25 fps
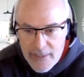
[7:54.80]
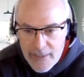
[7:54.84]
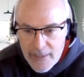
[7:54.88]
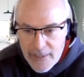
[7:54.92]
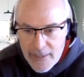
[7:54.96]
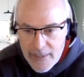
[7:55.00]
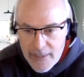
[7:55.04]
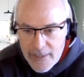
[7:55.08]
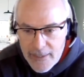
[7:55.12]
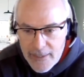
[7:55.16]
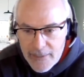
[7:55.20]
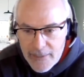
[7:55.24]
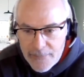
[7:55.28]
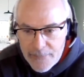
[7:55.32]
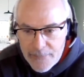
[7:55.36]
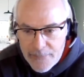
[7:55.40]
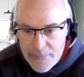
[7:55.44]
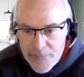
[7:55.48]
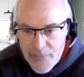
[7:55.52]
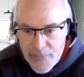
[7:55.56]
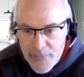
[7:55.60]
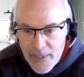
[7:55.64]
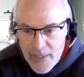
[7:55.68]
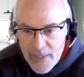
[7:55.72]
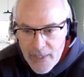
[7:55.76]

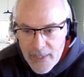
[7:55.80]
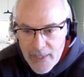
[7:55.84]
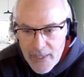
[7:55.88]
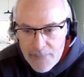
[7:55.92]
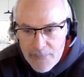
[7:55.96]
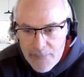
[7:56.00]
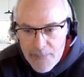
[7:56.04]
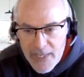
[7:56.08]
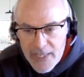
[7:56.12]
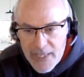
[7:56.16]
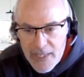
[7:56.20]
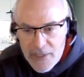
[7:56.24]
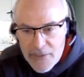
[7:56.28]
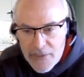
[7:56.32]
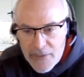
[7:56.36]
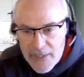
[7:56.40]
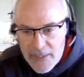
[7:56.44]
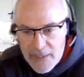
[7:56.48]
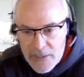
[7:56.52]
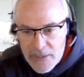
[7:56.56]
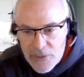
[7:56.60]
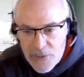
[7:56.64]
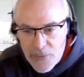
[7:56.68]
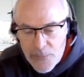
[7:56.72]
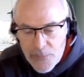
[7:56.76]
and making
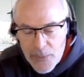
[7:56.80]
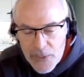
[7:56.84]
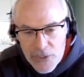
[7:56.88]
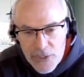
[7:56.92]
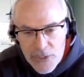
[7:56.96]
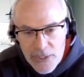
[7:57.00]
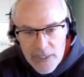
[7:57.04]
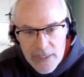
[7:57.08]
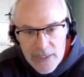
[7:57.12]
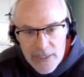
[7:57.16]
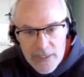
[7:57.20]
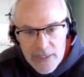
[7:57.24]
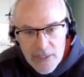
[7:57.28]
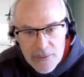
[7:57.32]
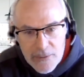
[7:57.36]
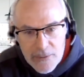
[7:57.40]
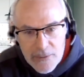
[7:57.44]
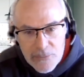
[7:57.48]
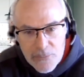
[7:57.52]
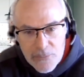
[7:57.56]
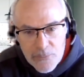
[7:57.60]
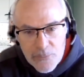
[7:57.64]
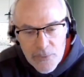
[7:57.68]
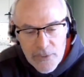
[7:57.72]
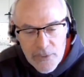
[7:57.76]
things so much easier
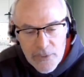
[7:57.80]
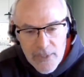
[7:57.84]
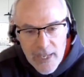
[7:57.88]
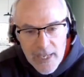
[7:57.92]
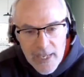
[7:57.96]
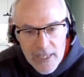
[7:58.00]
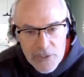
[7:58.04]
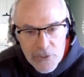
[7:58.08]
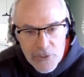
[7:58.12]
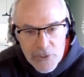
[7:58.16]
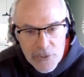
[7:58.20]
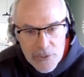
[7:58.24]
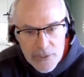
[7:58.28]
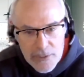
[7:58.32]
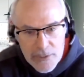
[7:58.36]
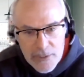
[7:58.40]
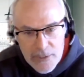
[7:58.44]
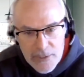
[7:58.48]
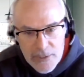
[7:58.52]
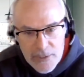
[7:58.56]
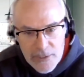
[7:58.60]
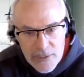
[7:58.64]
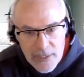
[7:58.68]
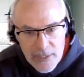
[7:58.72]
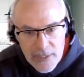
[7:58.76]
with Azure
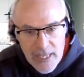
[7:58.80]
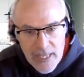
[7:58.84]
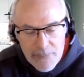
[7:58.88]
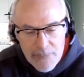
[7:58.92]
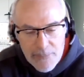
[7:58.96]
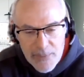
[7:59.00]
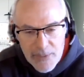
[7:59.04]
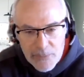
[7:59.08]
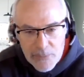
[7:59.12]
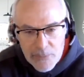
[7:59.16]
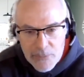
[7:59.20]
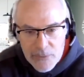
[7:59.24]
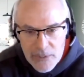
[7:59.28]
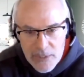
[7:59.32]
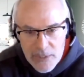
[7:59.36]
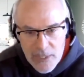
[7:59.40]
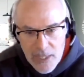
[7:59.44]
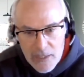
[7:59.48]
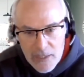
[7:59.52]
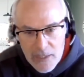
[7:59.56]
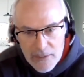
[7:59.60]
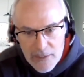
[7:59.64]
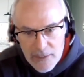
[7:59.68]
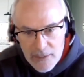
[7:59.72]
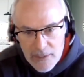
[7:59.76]
to get people
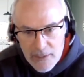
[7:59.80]
started.